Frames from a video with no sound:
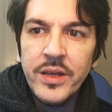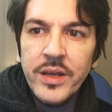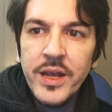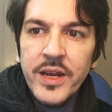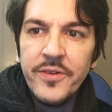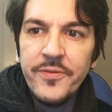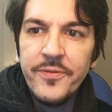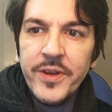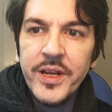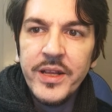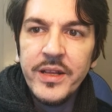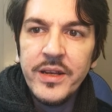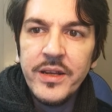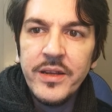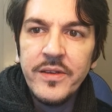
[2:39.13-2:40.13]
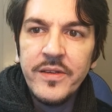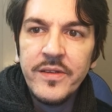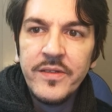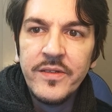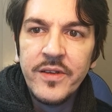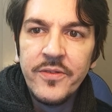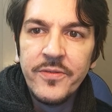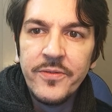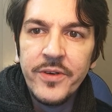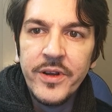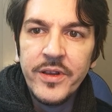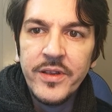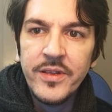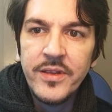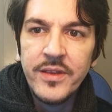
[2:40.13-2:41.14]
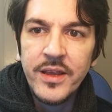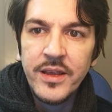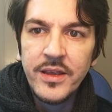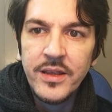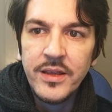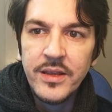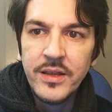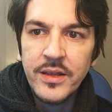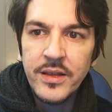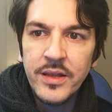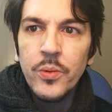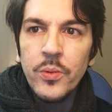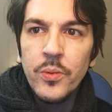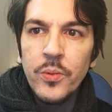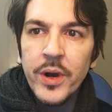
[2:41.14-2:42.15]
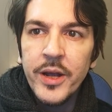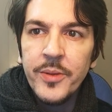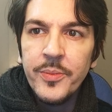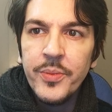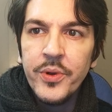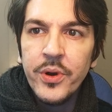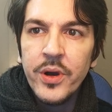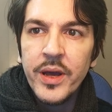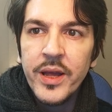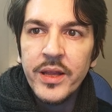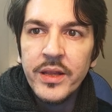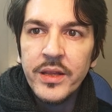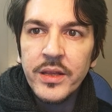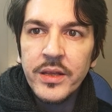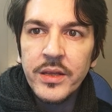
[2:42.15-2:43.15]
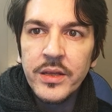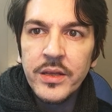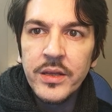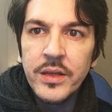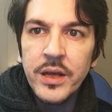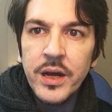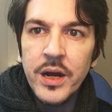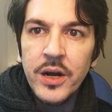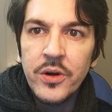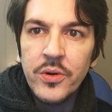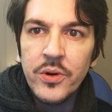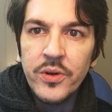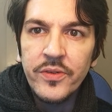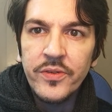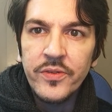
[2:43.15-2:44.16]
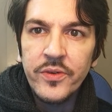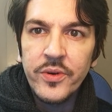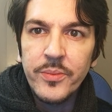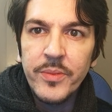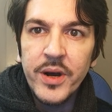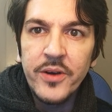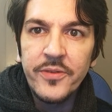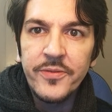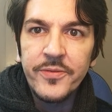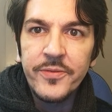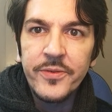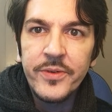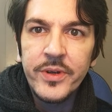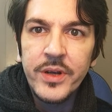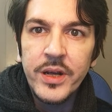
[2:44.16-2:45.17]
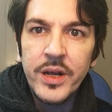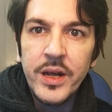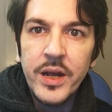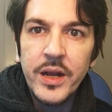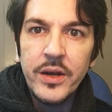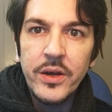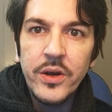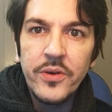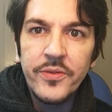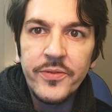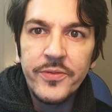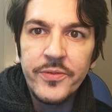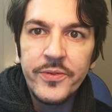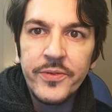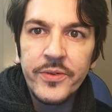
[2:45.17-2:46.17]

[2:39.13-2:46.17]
infinitely suffering thing. Wipe your hand across your mouth and laugh.